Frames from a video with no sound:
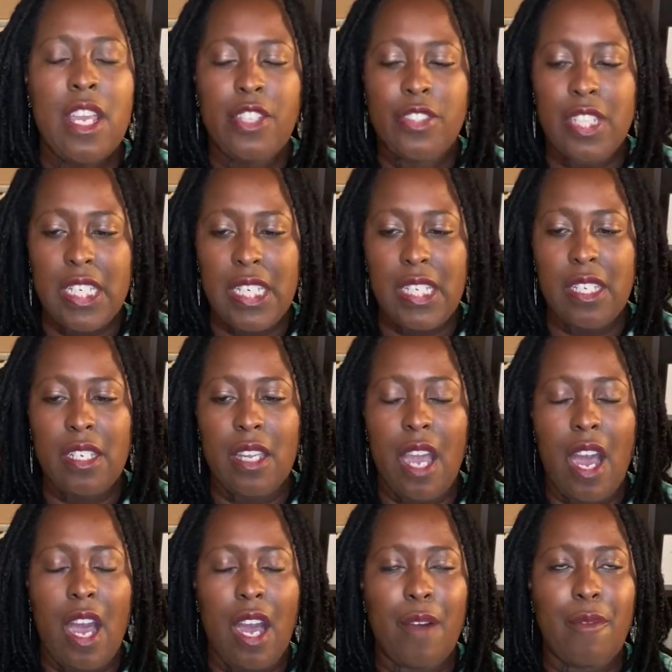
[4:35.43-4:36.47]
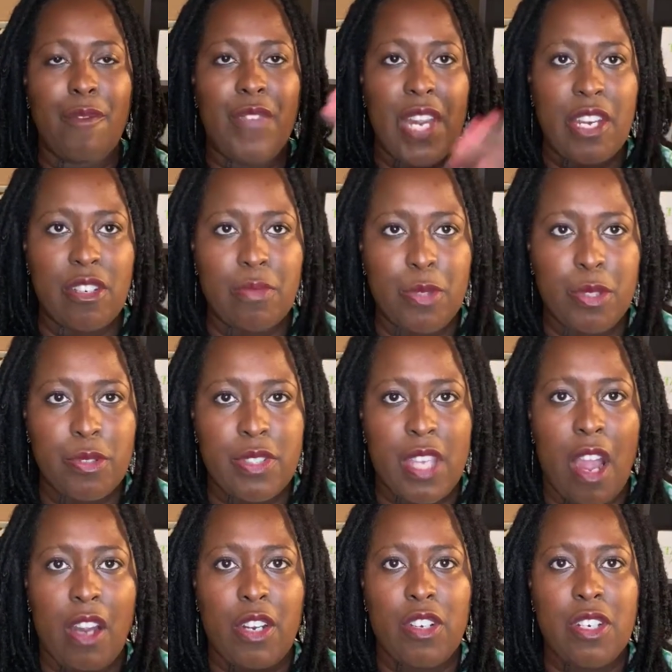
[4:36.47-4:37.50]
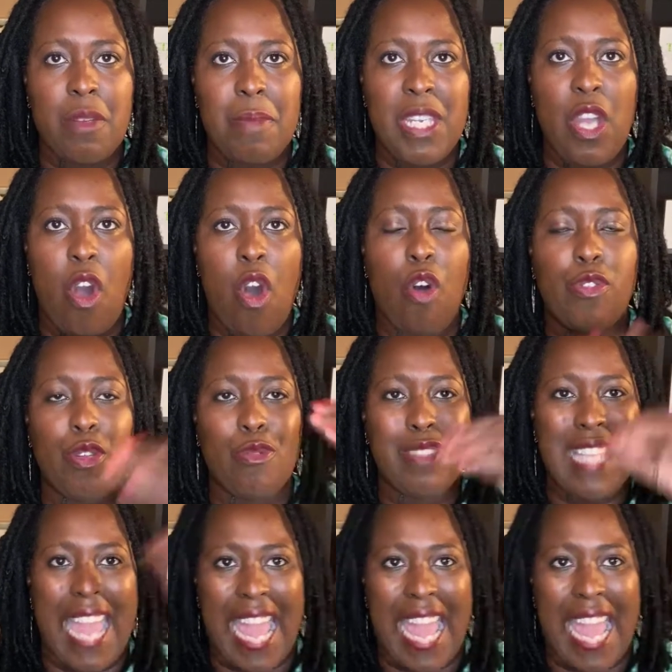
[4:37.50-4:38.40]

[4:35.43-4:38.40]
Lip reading: The variables are going to be all those